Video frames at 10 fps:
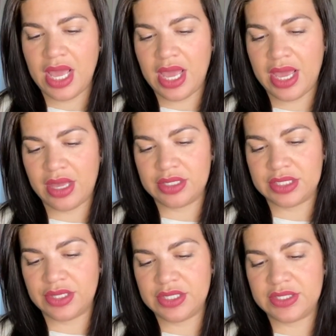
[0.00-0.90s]
And
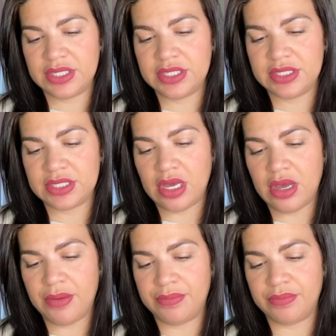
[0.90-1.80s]
this is
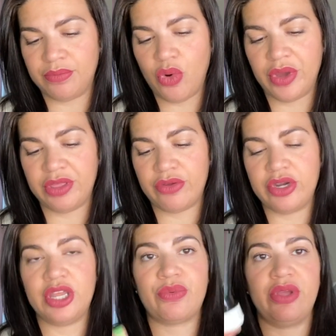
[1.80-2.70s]

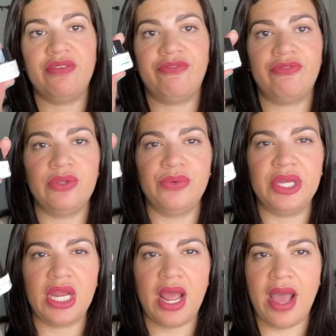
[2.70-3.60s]
0.33
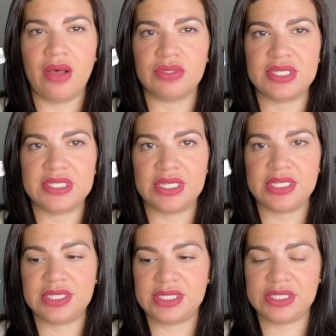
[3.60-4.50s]
fluid
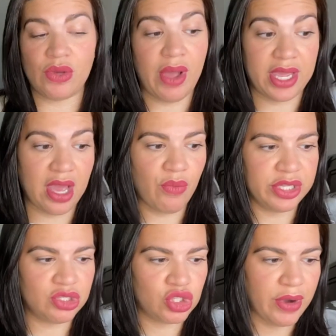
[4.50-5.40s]
ounces. So I can't
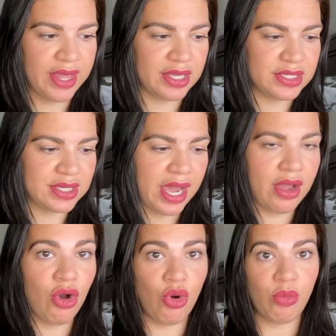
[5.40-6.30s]
wait to try this. I
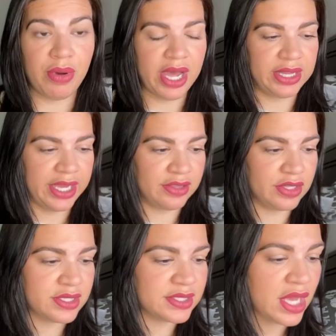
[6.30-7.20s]
hope I like
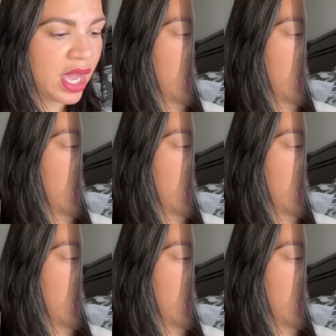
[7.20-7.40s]
this.